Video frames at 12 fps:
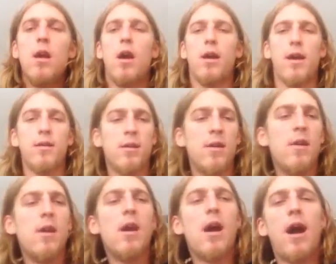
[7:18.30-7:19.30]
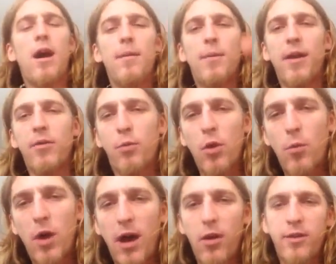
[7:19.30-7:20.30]
Okay, my name is Will
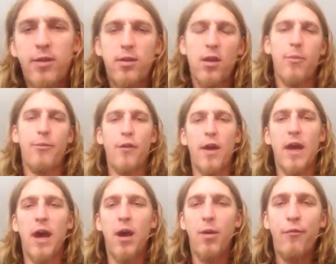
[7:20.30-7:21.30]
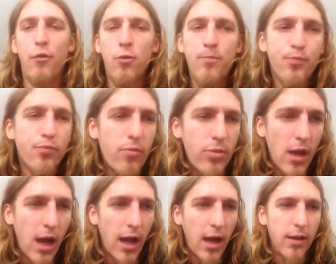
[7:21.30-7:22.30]
Wilde. I hope you found that helpful,
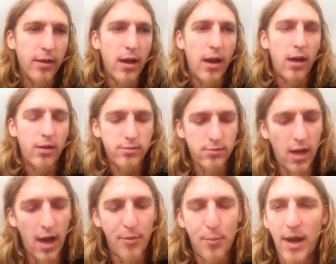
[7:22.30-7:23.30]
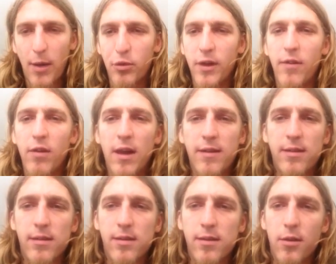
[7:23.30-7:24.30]
and I'll be back with another
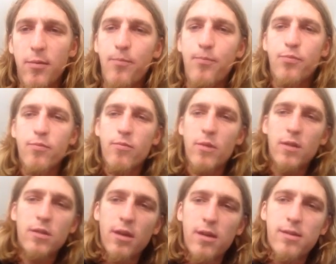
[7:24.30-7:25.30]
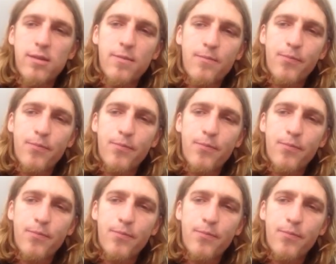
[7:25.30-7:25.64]
lesson soon. Cheers.